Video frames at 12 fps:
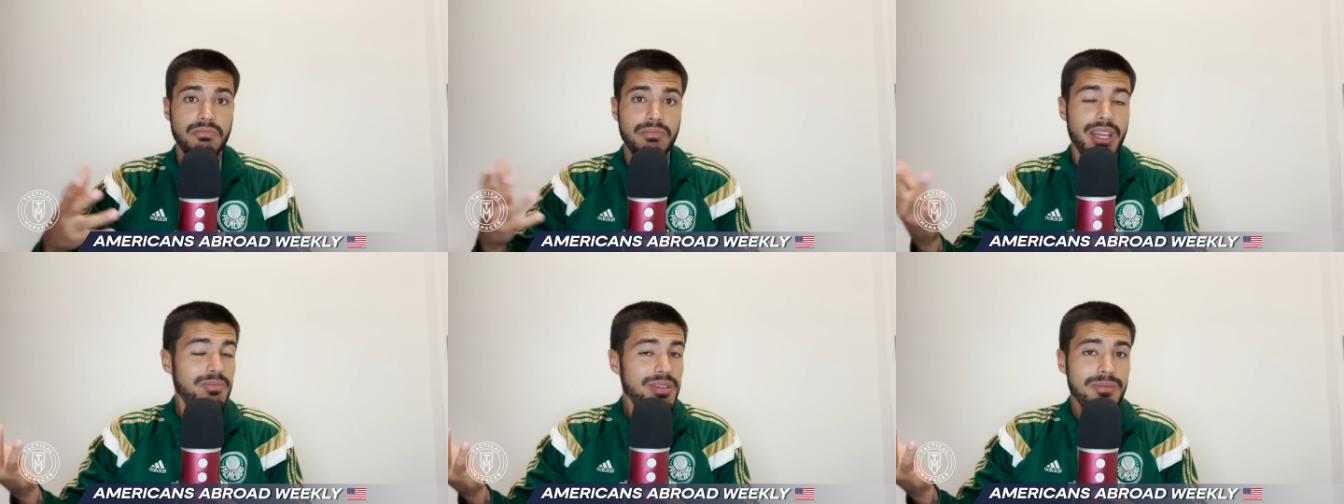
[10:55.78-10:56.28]

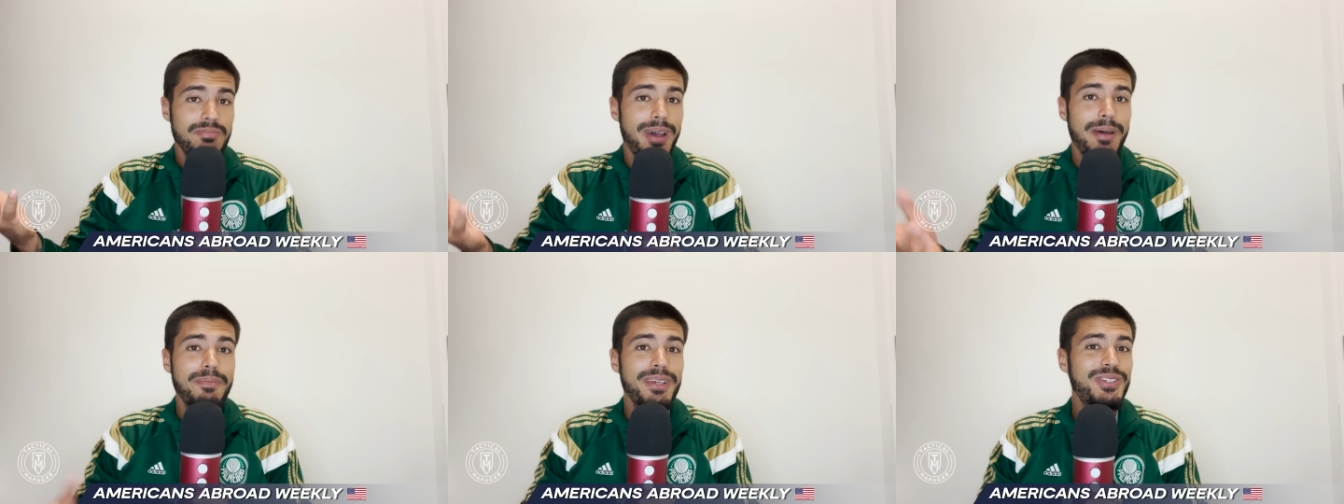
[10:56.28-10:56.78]
maybe
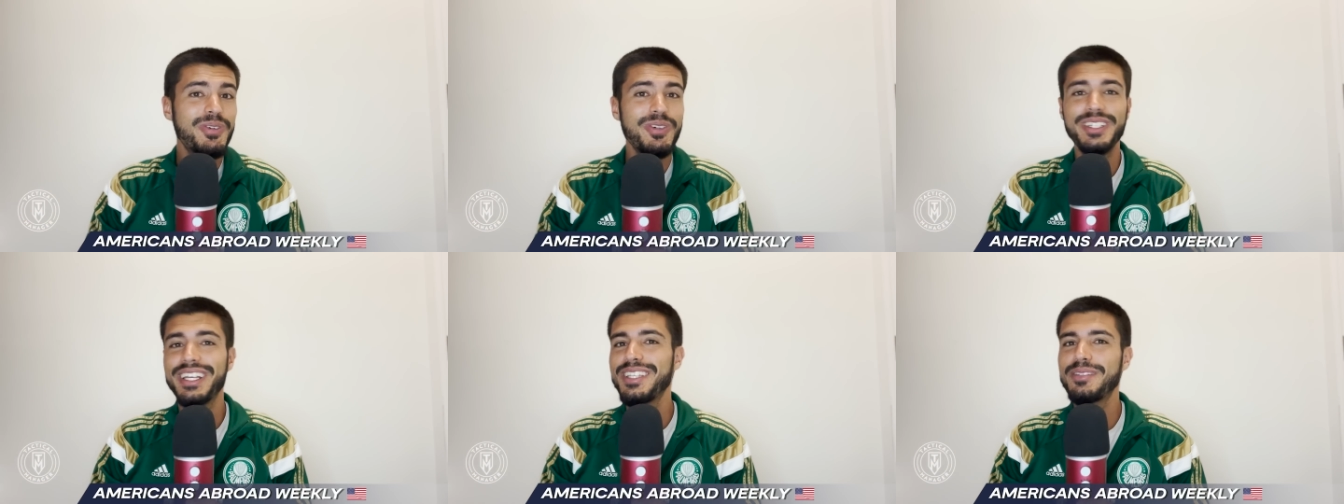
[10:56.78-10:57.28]
Pepi
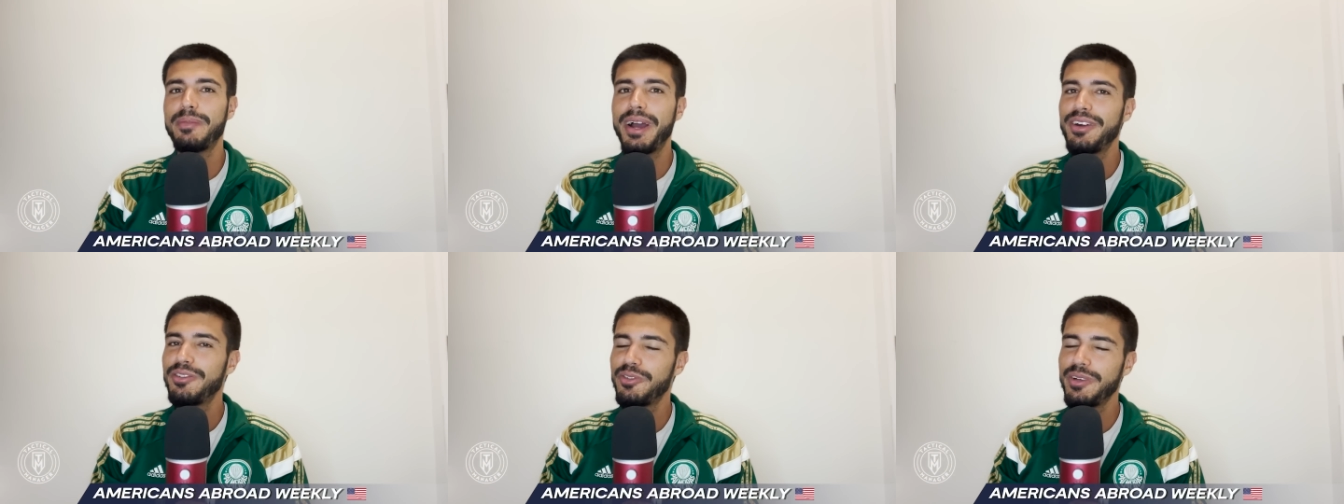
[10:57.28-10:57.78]
scores against
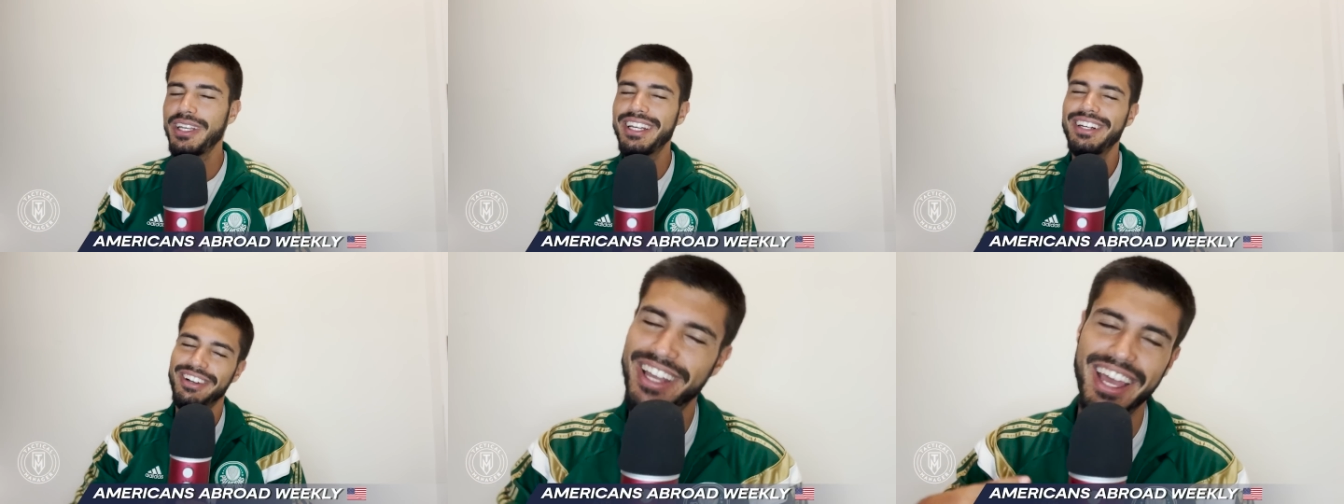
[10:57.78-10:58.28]
Bayern over the
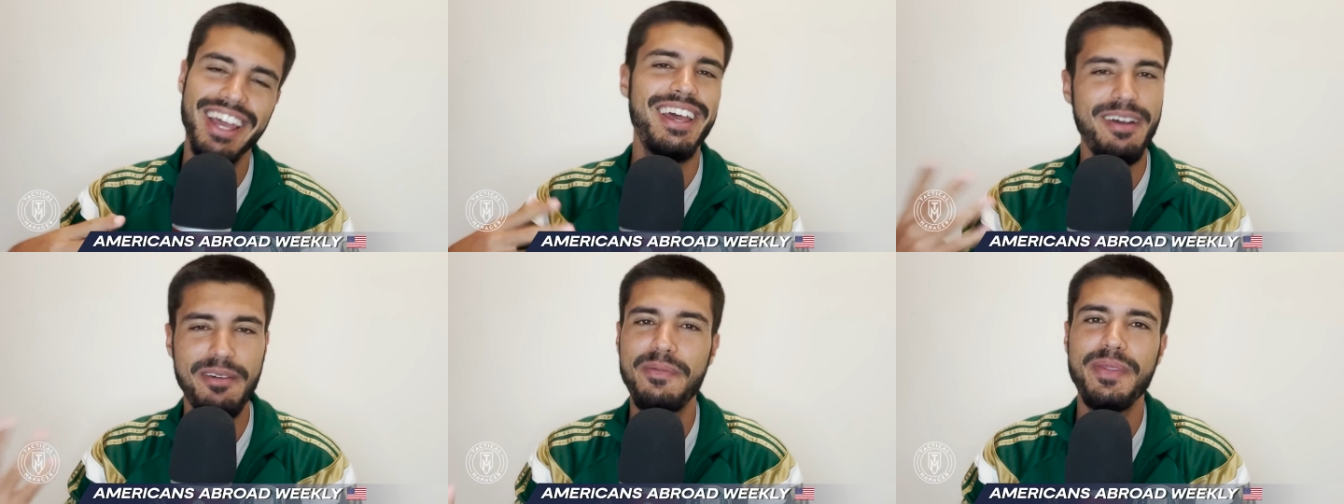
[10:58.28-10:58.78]
weekend?
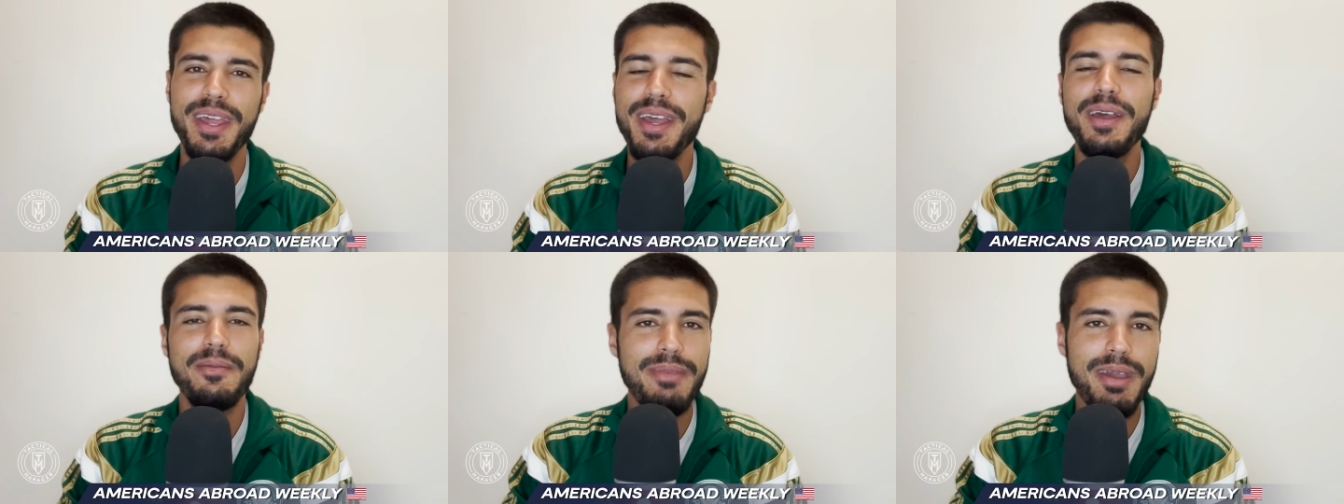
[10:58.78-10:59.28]
Okay,
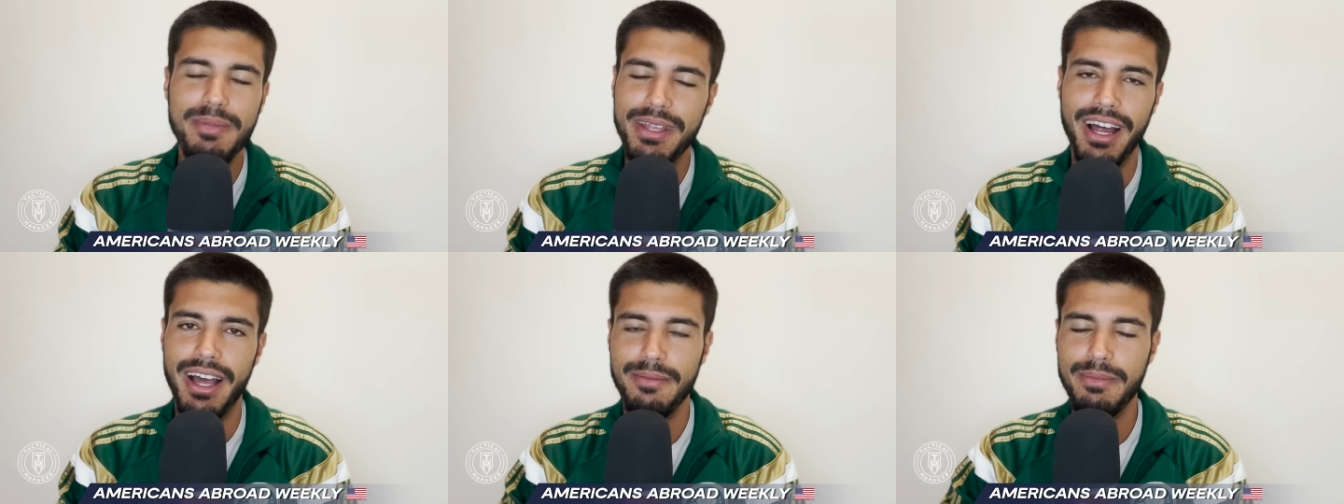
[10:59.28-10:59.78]
maybe
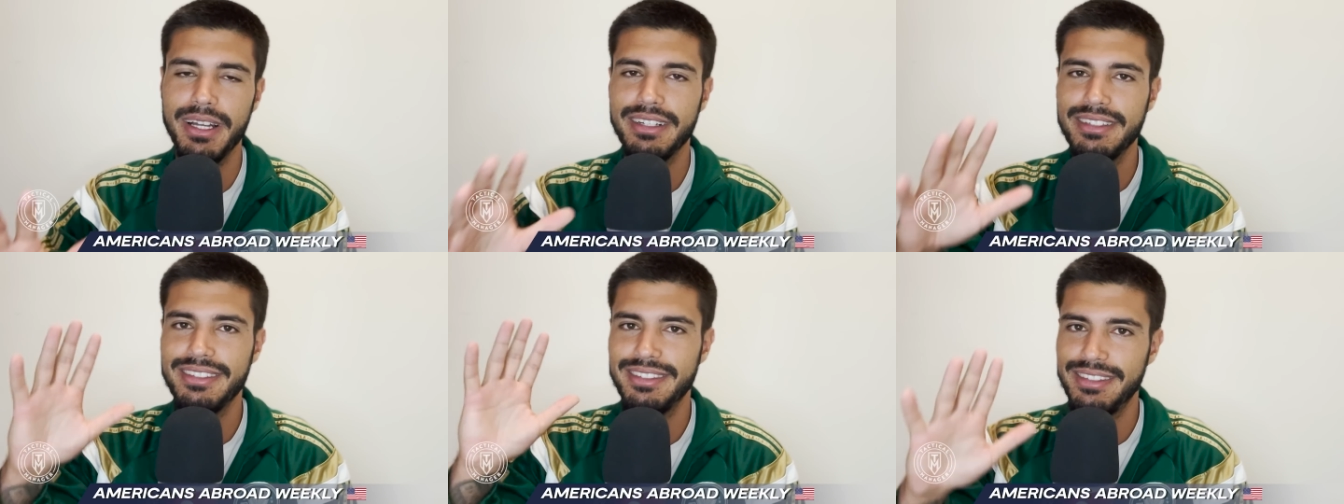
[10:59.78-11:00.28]
not, but